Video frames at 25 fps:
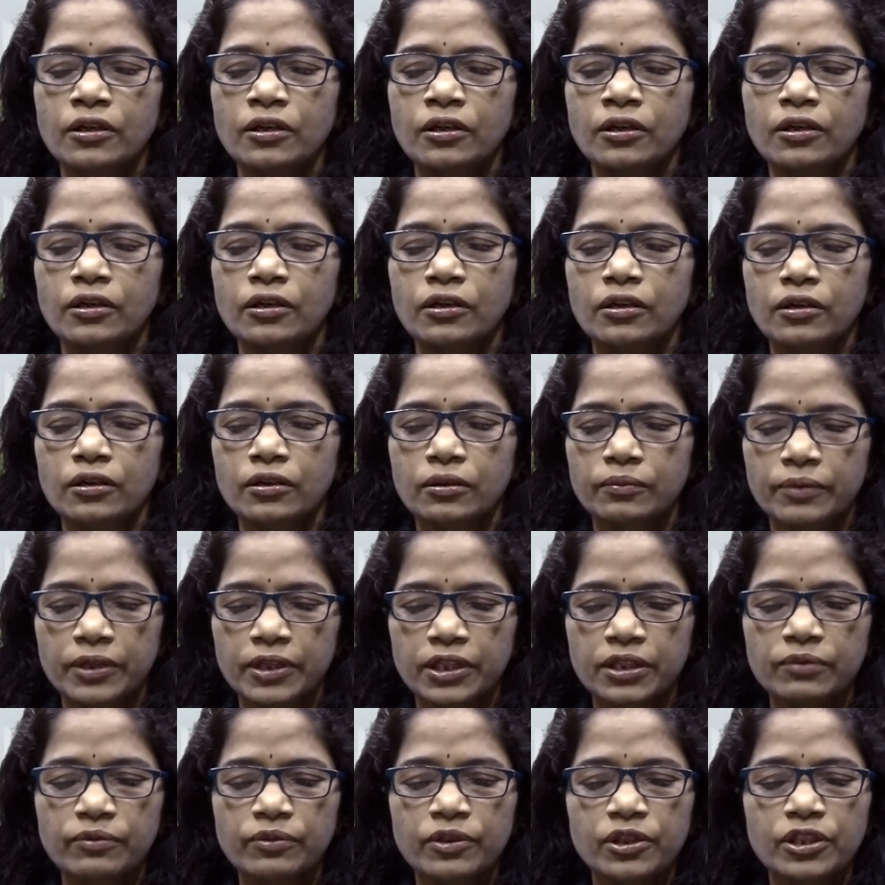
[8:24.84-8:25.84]

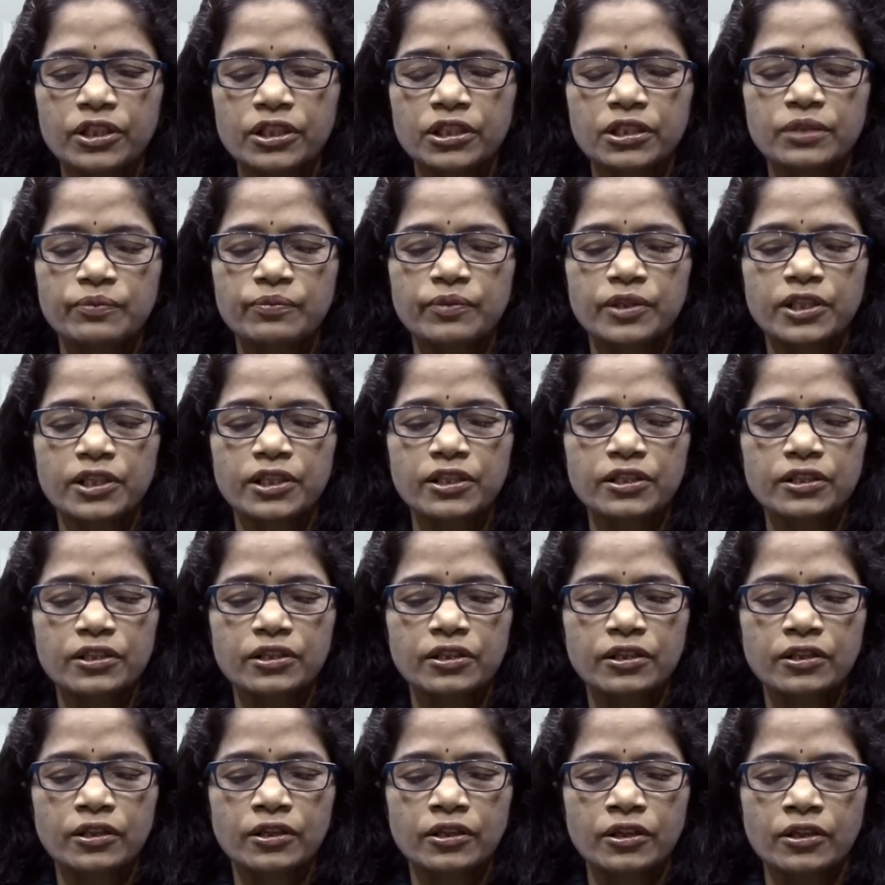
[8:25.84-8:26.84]
benevolent
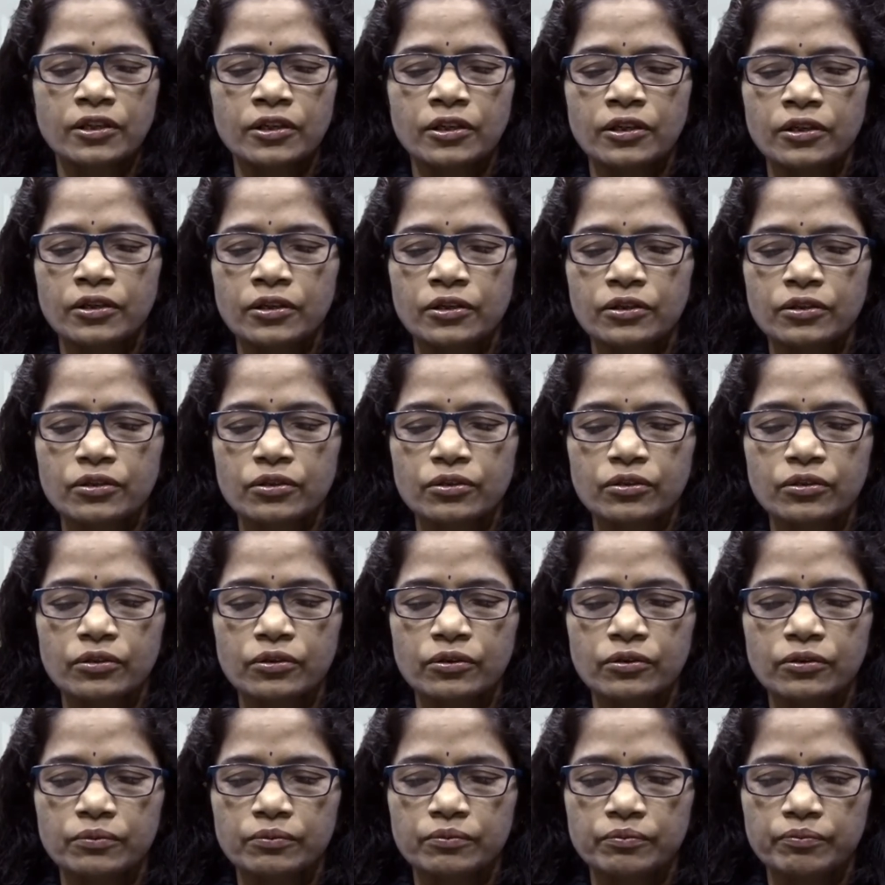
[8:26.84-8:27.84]
spirits.
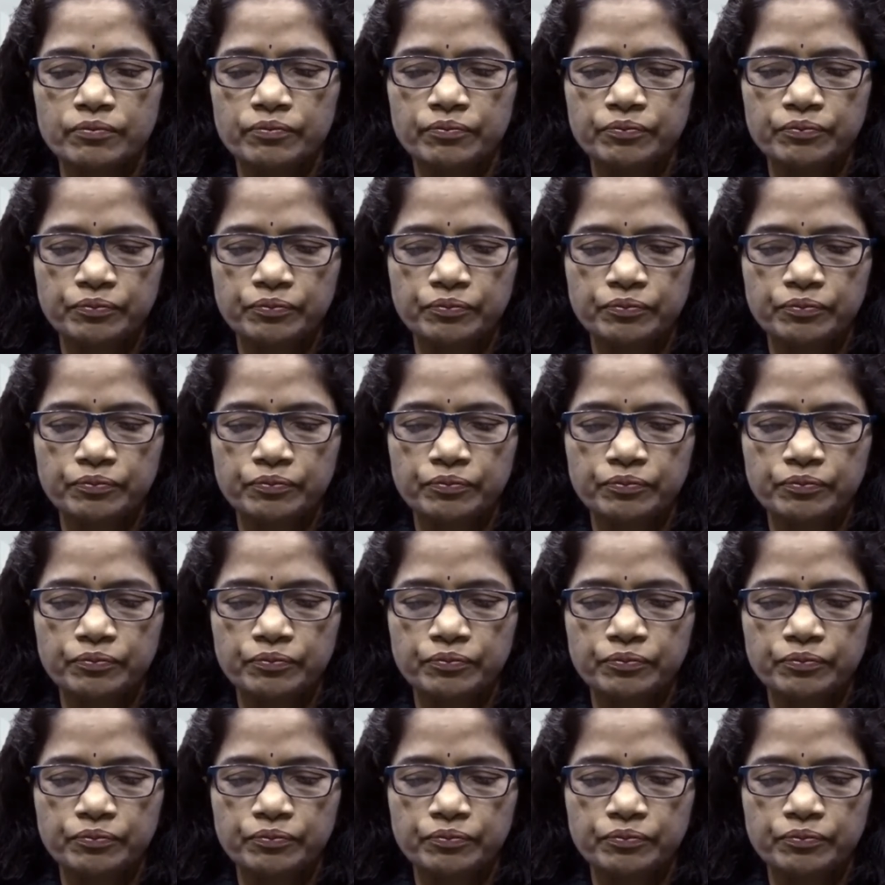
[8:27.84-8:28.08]
So